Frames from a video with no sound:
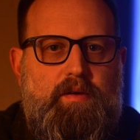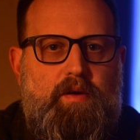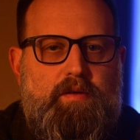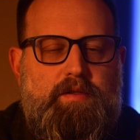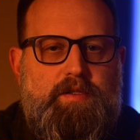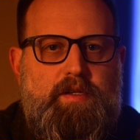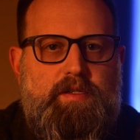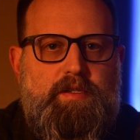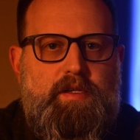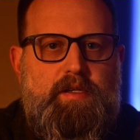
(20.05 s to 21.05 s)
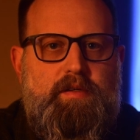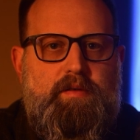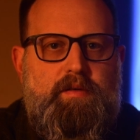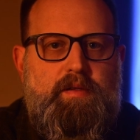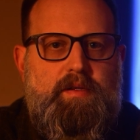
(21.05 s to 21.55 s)
are discussing
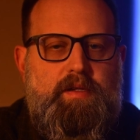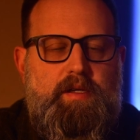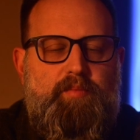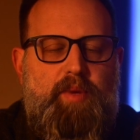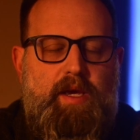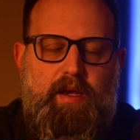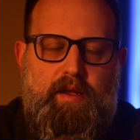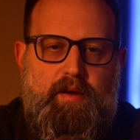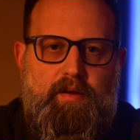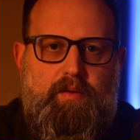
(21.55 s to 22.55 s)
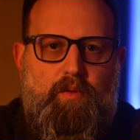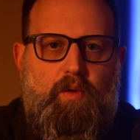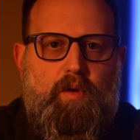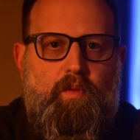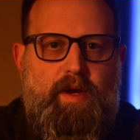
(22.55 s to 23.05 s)
the pagan
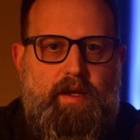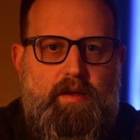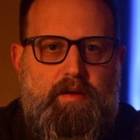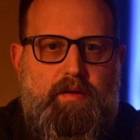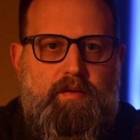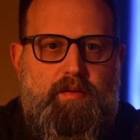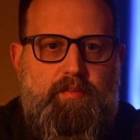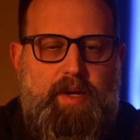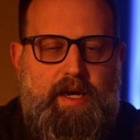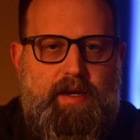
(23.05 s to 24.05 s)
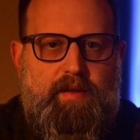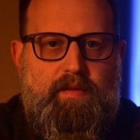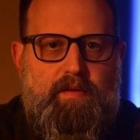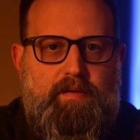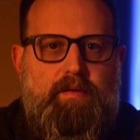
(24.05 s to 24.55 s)
or Wiccan
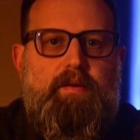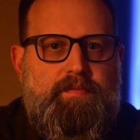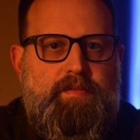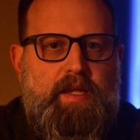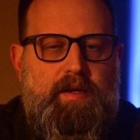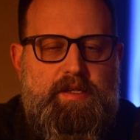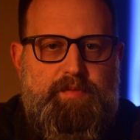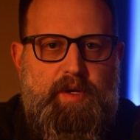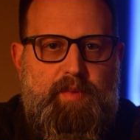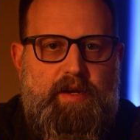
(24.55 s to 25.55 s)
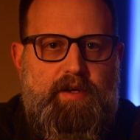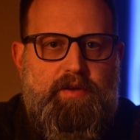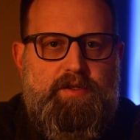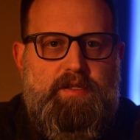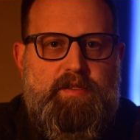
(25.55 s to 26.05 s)
path. It's been about a
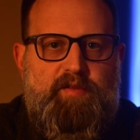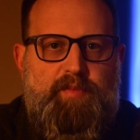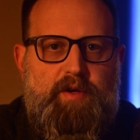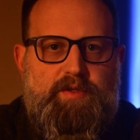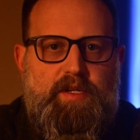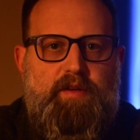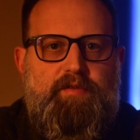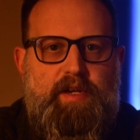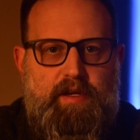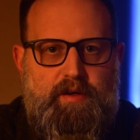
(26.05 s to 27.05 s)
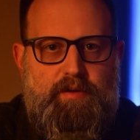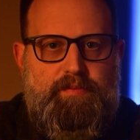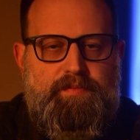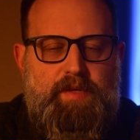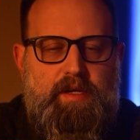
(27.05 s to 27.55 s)
year since I've posted a video,
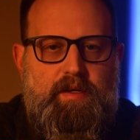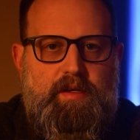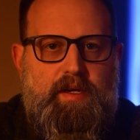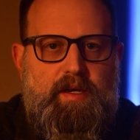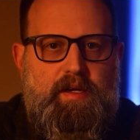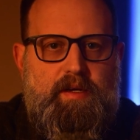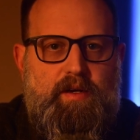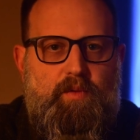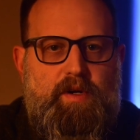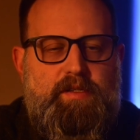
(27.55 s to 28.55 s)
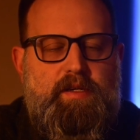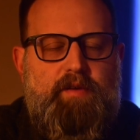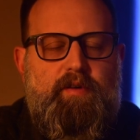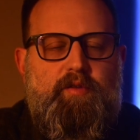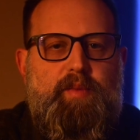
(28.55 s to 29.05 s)
and I wanted to
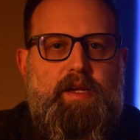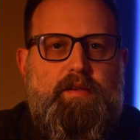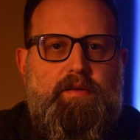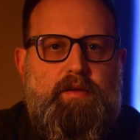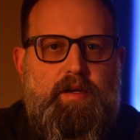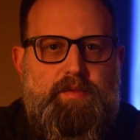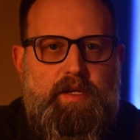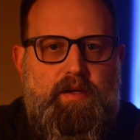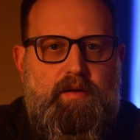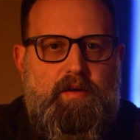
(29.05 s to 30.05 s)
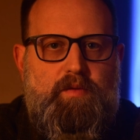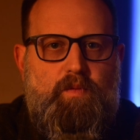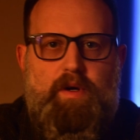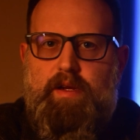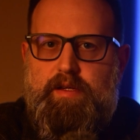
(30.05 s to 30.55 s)
give everybody a little update on
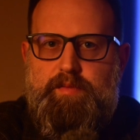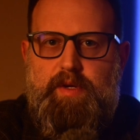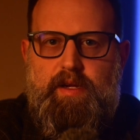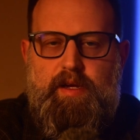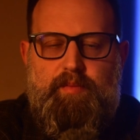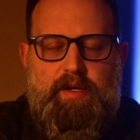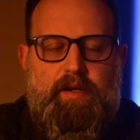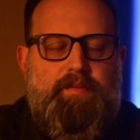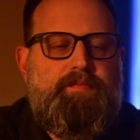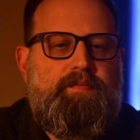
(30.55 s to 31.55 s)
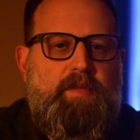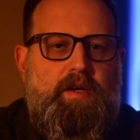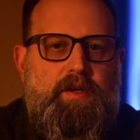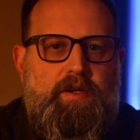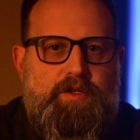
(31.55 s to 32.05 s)
what has been happening.
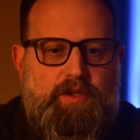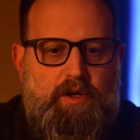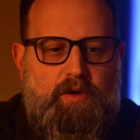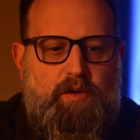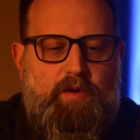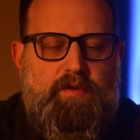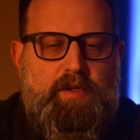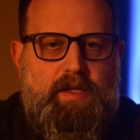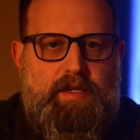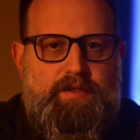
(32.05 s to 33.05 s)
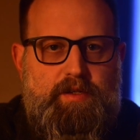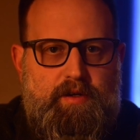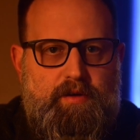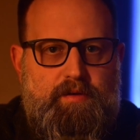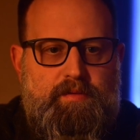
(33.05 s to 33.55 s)
So, over the last
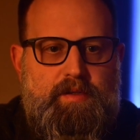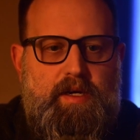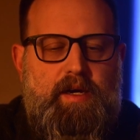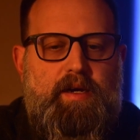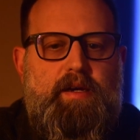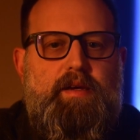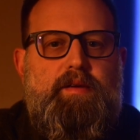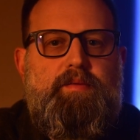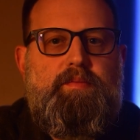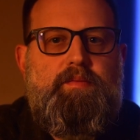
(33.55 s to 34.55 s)
year, I